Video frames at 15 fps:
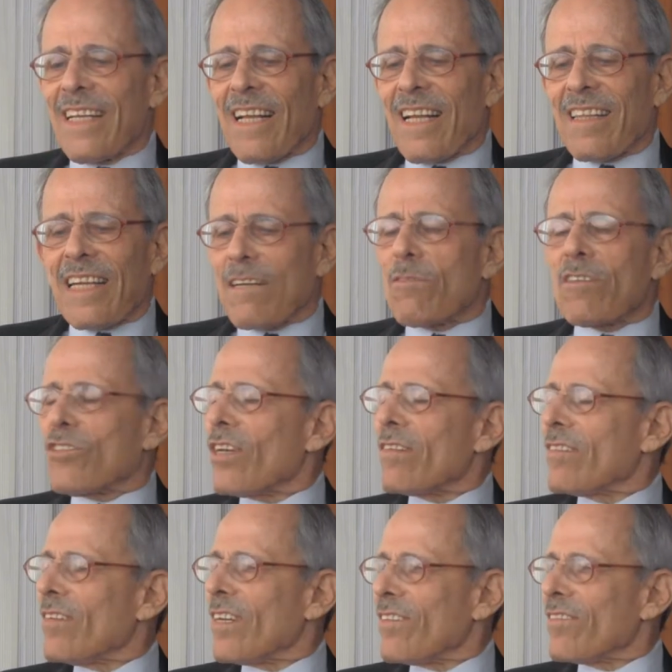I think it was
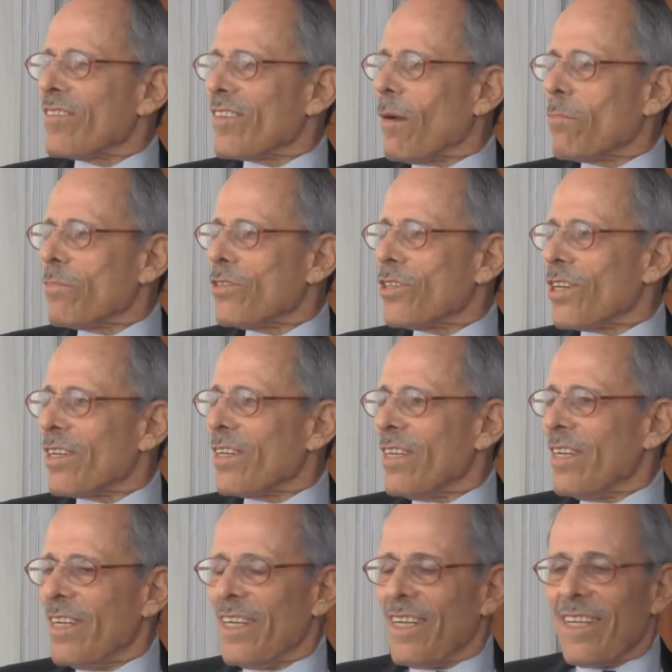just an assumption
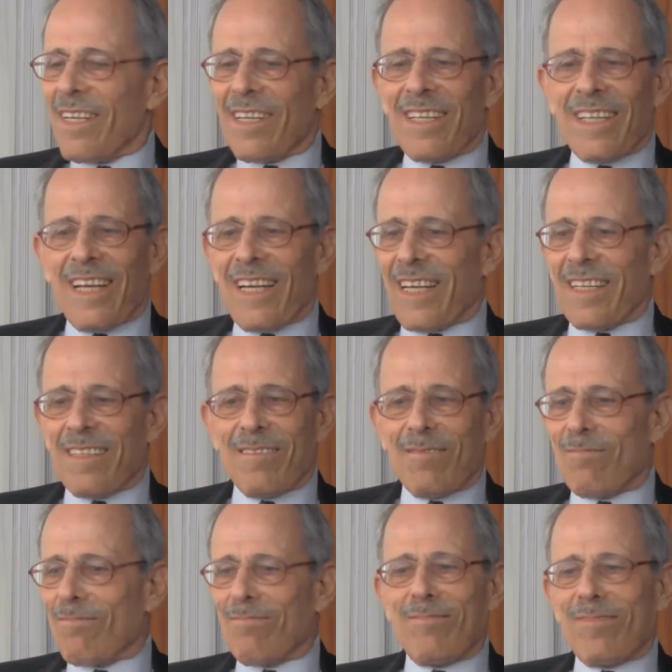that
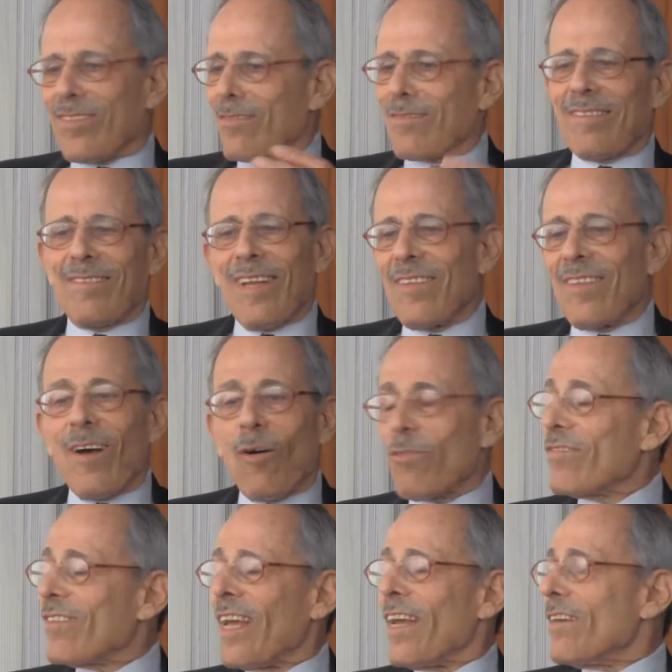in
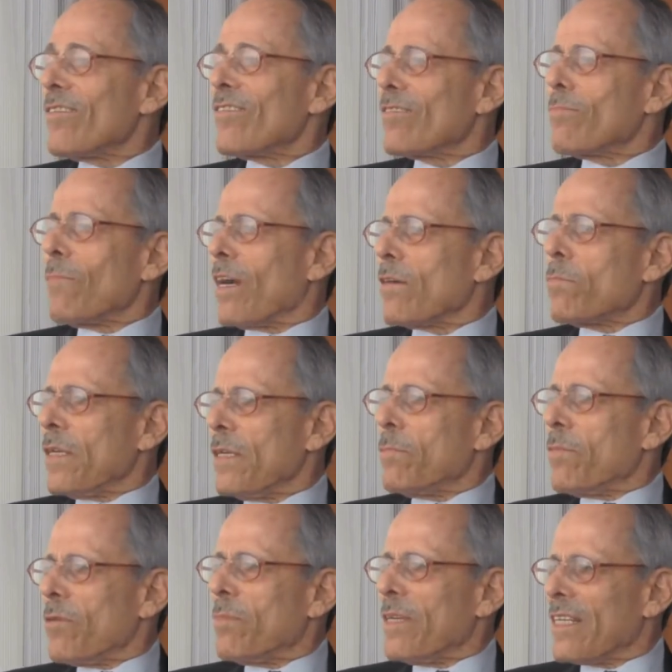those days, smart
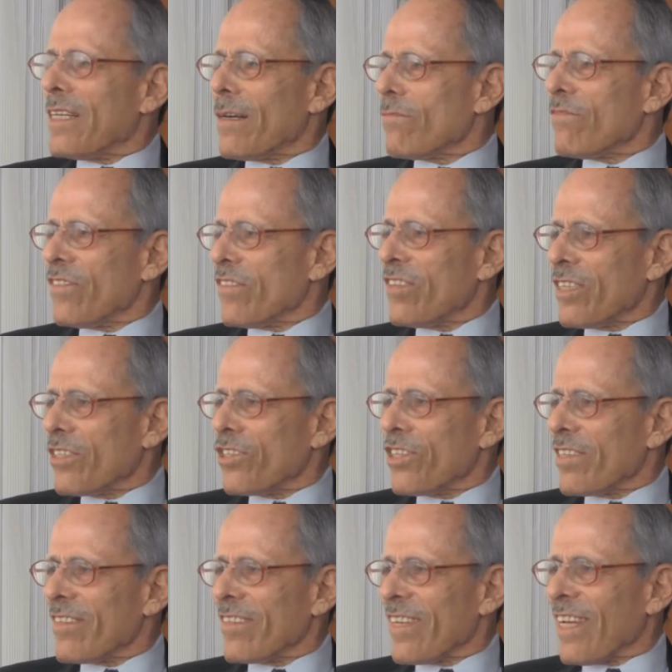people become
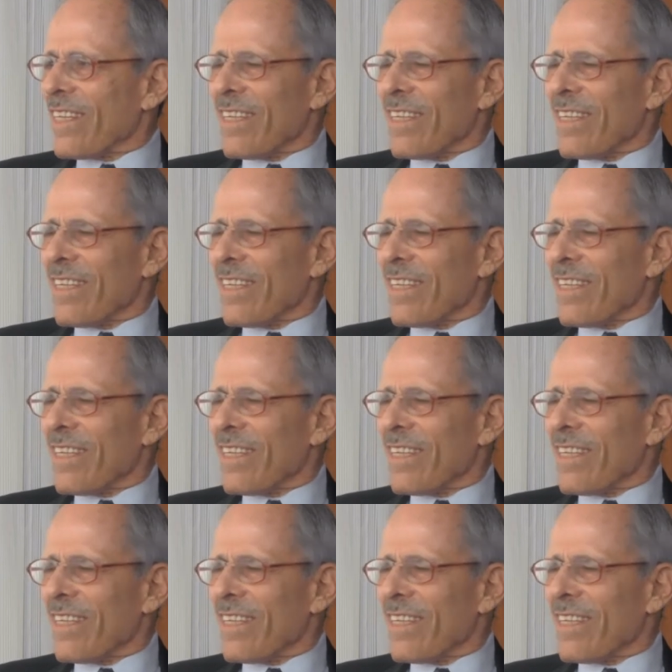physicians.